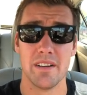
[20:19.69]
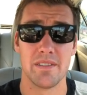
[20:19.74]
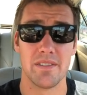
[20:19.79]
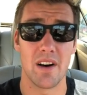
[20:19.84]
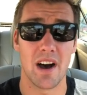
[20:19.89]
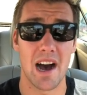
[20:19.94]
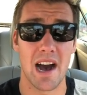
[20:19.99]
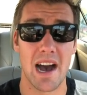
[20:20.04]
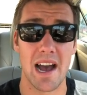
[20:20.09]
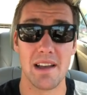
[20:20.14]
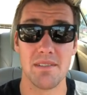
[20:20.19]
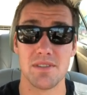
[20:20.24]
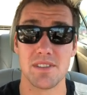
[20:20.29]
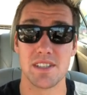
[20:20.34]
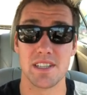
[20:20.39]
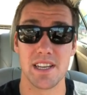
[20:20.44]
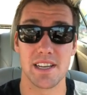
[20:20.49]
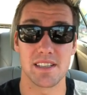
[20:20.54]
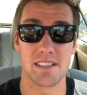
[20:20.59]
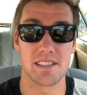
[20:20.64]
5,
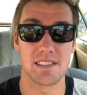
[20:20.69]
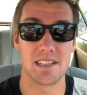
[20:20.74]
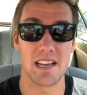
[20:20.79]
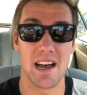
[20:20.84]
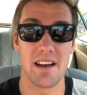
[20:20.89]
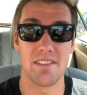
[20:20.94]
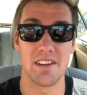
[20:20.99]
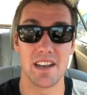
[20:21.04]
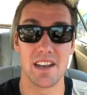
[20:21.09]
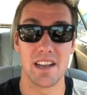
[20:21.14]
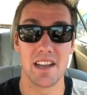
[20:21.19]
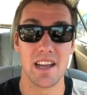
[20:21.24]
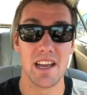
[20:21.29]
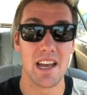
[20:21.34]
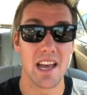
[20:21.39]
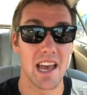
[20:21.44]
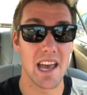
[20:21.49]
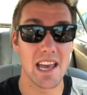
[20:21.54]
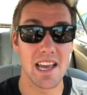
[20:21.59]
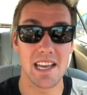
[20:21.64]
6, 7,
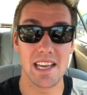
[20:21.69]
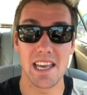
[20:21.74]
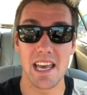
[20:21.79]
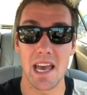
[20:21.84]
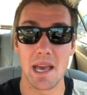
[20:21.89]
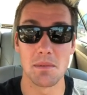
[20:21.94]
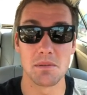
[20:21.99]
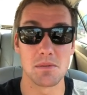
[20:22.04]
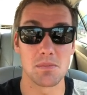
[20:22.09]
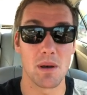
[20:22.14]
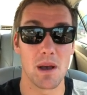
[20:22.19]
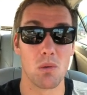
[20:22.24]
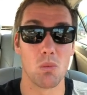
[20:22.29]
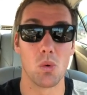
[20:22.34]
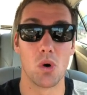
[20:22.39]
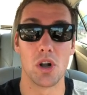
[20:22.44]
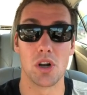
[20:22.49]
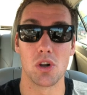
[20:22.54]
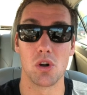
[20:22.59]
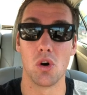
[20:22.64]
8 games by
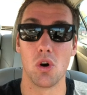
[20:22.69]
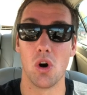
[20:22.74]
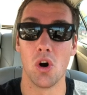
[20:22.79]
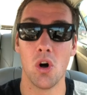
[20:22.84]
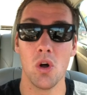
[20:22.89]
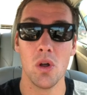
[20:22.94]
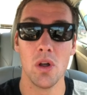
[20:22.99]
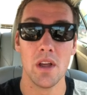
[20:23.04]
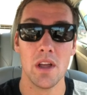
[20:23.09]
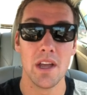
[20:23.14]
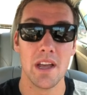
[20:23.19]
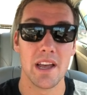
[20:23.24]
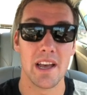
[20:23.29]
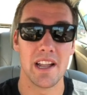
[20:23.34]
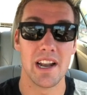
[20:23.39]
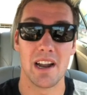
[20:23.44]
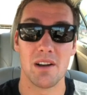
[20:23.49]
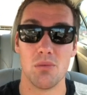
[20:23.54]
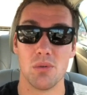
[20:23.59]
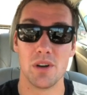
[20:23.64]
one goal.
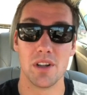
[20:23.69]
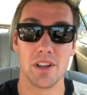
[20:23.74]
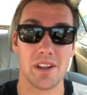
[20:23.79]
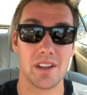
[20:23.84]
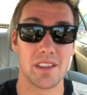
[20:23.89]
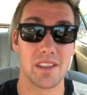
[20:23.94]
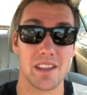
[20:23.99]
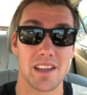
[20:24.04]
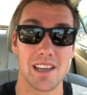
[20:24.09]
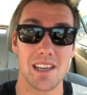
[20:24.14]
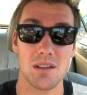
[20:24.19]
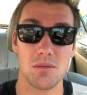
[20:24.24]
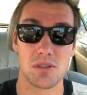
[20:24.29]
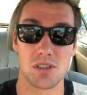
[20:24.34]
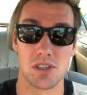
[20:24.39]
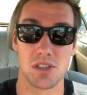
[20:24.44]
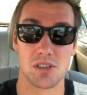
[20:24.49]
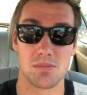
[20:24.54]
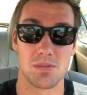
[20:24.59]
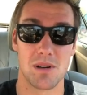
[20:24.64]
And I really think it
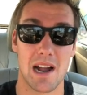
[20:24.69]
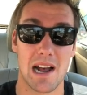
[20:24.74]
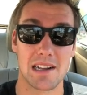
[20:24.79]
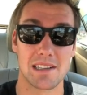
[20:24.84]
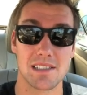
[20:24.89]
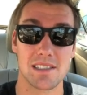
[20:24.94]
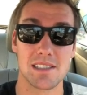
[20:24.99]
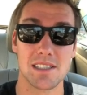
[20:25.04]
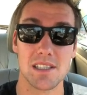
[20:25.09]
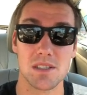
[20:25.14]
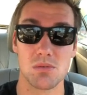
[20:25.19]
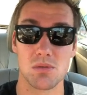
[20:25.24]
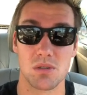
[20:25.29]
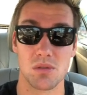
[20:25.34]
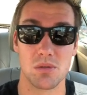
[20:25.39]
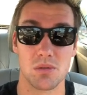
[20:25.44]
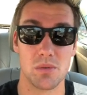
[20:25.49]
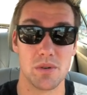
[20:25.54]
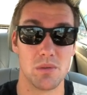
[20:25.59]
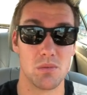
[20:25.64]
was those practices where
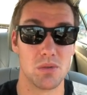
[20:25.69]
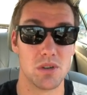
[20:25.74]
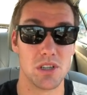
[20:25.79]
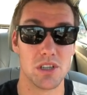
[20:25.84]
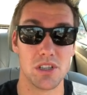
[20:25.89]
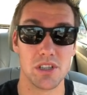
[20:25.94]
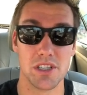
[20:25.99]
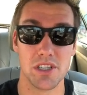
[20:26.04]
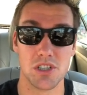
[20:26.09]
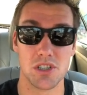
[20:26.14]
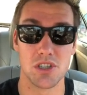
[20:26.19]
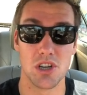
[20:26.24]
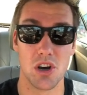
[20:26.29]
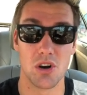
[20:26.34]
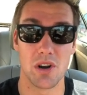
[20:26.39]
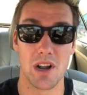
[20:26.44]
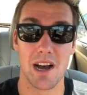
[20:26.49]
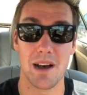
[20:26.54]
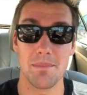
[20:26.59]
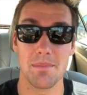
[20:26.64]
we really
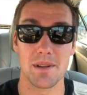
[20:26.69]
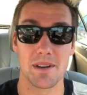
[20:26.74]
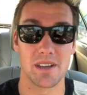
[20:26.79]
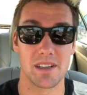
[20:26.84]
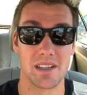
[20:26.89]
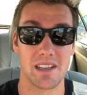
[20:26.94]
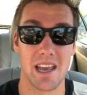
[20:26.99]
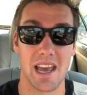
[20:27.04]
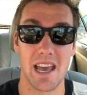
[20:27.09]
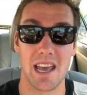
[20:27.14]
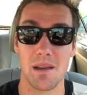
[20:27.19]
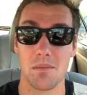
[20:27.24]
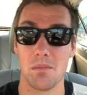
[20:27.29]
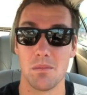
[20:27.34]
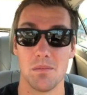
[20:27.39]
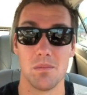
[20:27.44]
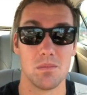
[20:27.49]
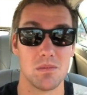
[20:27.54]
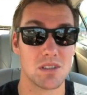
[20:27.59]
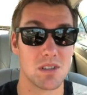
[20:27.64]
showed up and
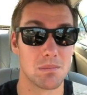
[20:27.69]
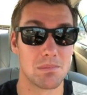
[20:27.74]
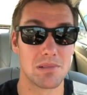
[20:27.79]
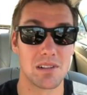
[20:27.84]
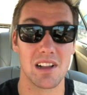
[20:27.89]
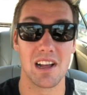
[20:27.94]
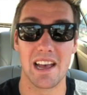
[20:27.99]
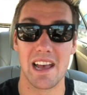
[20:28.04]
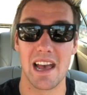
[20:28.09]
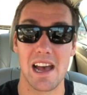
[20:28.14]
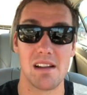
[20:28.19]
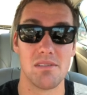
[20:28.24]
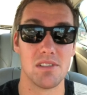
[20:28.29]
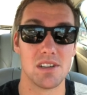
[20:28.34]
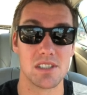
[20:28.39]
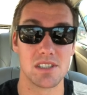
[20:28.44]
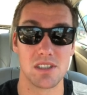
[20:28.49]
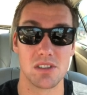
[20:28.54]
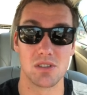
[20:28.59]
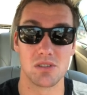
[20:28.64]
came to play every
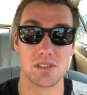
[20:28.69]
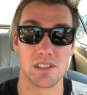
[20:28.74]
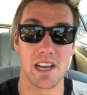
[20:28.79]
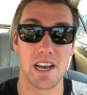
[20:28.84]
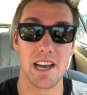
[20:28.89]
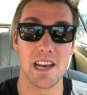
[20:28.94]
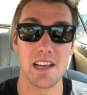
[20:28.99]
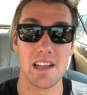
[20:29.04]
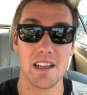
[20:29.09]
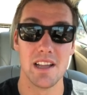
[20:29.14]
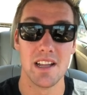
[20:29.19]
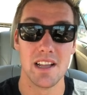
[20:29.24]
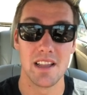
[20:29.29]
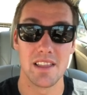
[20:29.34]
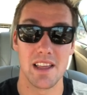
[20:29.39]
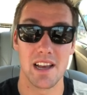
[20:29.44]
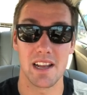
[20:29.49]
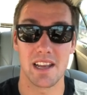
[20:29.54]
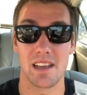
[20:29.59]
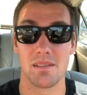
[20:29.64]
single day
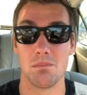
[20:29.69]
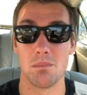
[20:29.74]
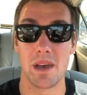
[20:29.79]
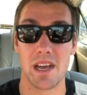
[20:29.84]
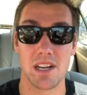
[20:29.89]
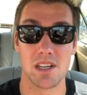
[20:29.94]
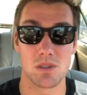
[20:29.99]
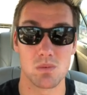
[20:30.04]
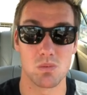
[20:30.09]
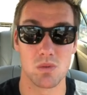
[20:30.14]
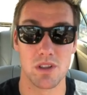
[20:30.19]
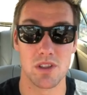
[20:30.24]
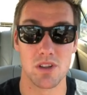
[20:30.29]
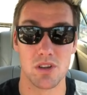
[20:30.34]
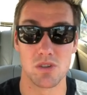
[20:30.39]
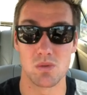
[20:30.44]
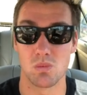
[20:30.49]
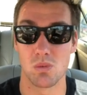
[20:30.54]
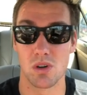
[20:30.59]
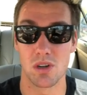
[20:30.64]
that made us win
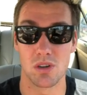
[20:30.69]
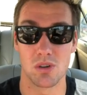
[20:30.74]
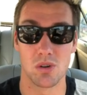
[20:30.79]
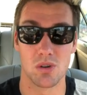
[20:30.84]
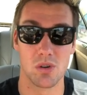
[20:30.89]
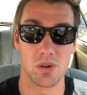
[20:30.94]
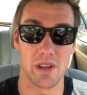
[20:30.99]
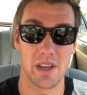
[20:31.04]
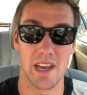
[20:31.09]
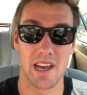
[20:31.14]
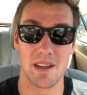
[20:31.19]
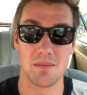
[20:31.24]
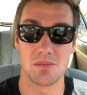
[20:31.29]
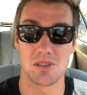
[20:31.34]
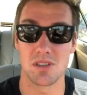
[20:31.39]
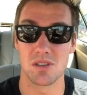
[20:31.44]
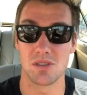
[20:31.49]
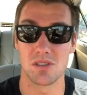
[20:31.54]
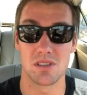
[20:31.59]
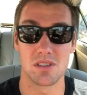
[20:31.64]
those one goal
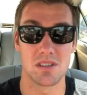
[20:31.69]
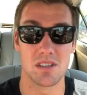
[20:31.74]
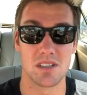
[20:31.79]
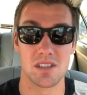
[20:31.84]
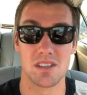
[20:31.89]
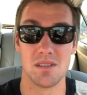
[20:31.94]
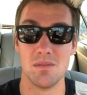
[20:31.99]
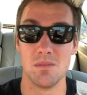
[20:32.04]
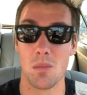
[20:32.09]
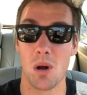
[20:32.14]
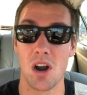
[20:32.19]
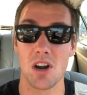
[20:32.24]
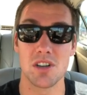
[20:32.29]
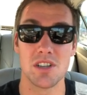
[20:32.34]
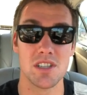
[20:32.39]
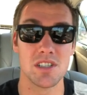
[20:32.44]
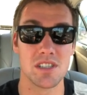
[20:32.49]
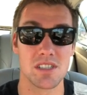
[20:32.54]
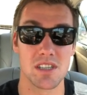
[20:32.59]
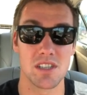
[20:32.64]
games. Those, the
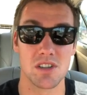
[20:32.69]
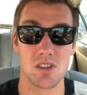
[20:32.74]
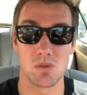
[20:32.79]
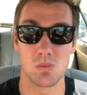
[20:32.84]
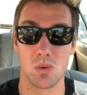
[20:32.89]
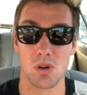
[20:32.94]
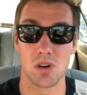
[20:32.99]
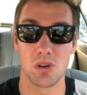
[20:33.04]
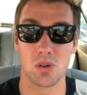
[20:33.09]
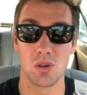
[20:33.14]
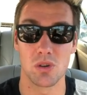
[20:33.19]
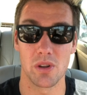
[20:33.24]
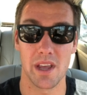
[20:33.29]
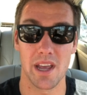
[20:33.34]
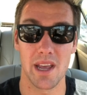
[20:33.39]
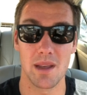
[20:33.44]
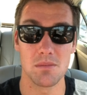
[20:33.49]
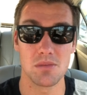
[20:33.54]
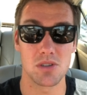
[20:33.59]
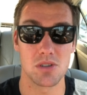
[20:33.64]
margins in those one goal
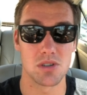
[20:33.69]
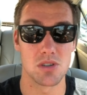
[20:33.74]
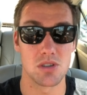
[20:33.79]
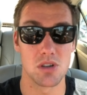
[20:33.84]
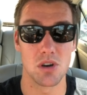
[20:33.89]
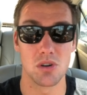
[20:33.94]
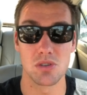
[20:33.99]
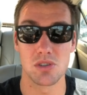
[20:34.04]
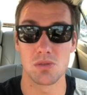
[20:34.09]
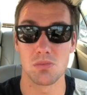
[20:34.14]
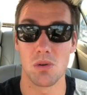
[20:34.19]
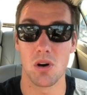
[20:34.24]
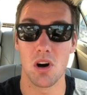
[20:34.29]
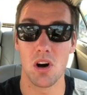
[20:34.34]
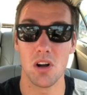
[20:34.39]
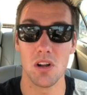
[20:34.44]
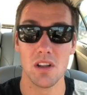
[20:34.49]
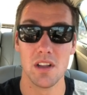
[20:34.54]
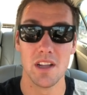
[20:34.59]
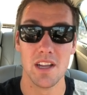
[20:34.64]
games are so
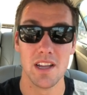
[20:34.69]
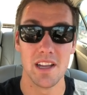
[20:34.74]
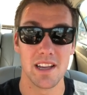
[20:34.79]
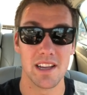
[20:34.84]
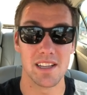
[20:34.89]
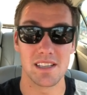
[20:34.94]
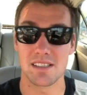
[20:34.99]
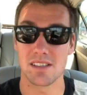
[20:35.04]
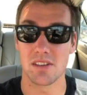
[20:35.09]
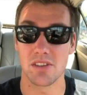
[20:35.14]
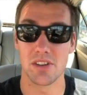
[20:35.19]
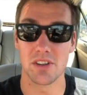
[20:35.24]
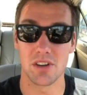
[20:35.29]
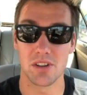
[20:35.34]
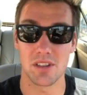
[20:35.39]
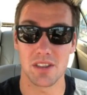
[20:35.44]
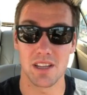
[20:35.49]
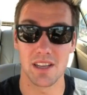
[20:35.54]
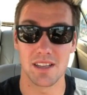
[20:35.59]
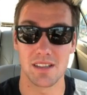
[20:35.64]
small, and it's the
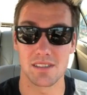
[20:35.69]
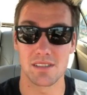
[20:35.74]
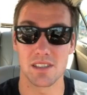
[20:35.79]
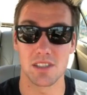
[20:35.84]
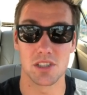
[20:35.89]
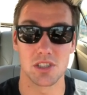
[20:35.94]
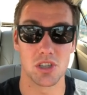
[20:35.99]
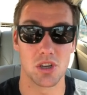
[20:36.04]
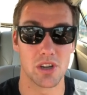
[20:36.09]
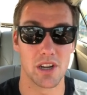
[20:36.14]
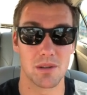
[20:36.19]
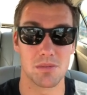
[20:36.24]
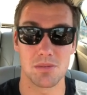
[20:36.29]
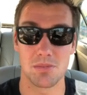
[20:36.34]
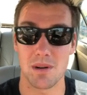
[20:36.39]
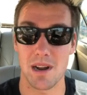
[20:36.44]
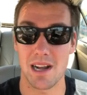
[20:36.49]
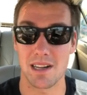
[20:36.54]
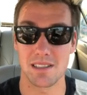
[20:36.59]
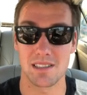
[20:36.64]
little things like showing up to
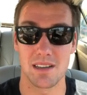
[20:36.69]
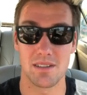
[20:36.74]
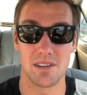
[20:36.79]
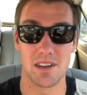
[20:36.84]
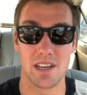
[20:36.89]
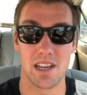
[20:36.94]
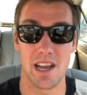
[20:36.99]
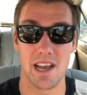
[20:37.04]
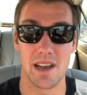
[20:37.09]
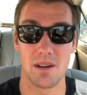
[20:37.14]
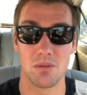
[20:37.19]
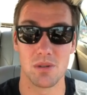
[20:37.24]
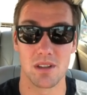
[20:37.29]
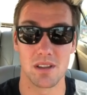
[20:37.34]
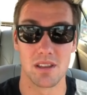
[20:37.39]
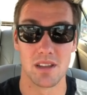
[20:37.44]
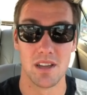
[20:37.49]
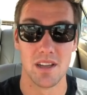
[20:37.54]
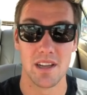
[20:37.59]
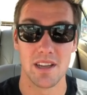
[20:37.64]
practice every day
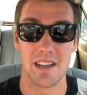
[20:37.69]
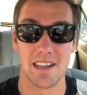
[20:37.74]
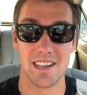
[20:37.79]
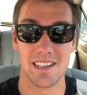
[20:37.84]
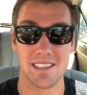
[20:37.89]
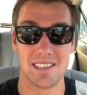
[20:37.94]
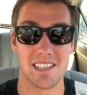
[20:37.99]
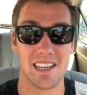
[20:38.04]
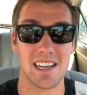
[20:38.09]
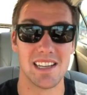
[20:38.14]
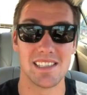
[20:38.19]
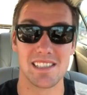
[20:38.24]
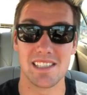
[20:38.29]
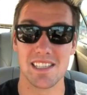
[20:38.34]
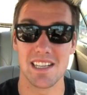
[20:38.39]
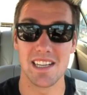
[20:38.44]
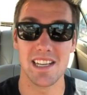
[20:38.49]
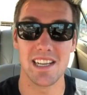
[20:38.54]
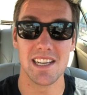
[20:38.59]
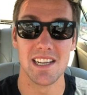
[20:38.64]
with an
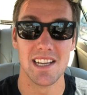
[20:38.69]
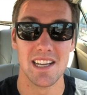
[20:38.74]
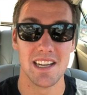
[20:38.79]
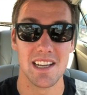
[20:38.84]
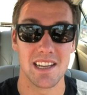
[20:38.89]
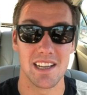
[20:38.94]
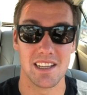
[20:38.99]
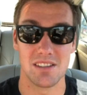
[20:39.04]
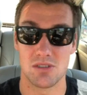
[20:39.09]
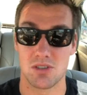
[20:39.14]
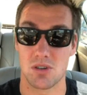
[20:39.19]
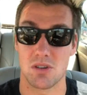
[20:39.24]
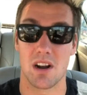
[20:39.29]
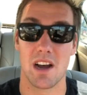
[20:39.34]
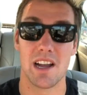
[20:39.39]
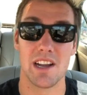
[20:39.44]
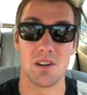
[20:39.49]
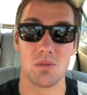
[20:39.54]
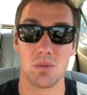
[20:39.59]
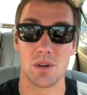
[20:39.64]
intensity and
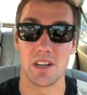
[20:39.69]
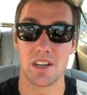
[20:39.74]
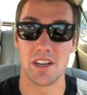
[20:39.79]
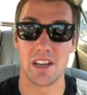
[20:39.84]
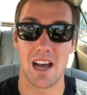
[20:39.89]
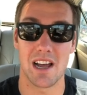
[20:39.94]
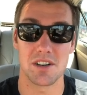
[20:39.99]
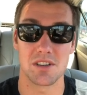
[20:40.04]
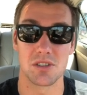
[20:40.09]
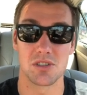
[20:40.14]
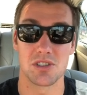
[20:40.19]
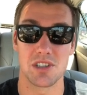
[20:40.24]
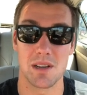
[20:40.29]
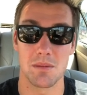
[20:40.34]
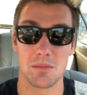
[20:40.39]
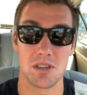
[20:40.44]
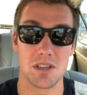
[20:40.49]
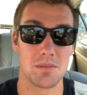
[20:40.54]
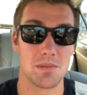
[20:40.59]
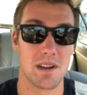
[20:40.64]
trying to win a national
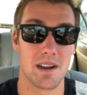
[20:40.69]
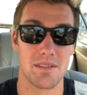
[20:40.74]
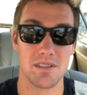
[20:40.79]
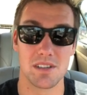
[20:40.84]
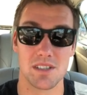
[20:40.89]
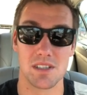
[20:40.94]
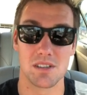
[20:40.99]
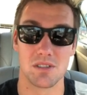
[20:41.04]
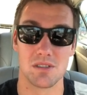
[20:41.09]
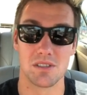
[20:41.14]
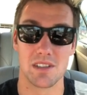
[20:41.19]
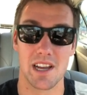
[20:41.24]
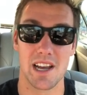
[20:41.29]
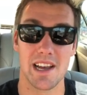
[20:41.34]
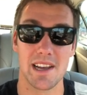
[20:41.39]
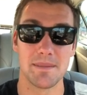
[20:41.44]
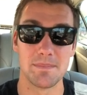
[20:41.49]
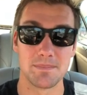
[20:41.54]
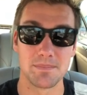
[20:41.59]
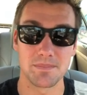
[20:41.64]
championship every single
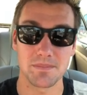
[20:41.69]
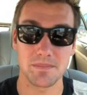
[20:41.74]
day